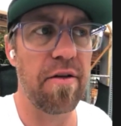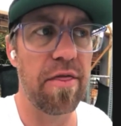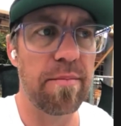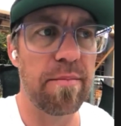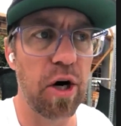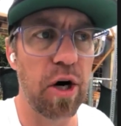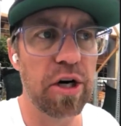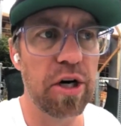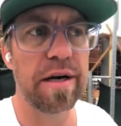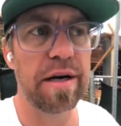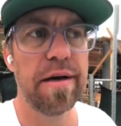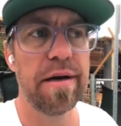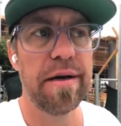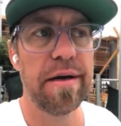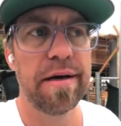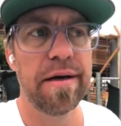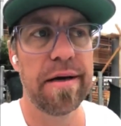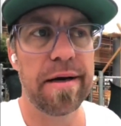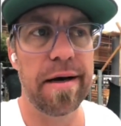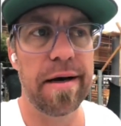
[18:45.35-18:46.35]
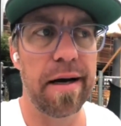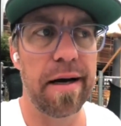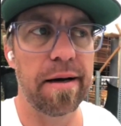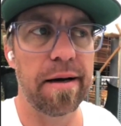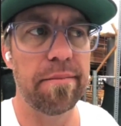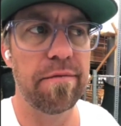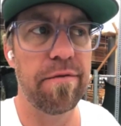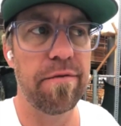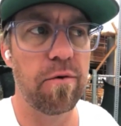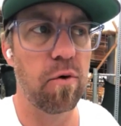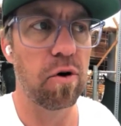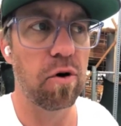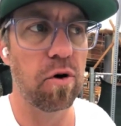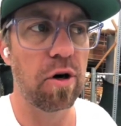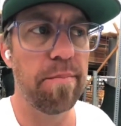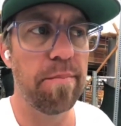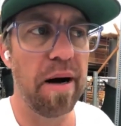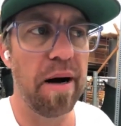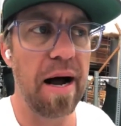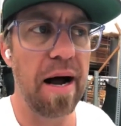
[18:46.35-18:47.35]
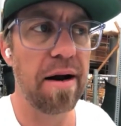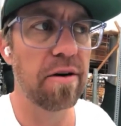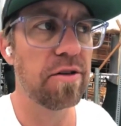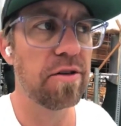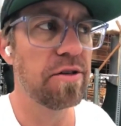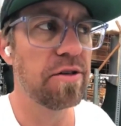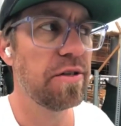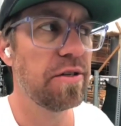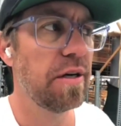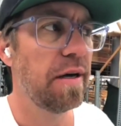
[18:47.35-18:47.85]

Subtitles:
market for buyers.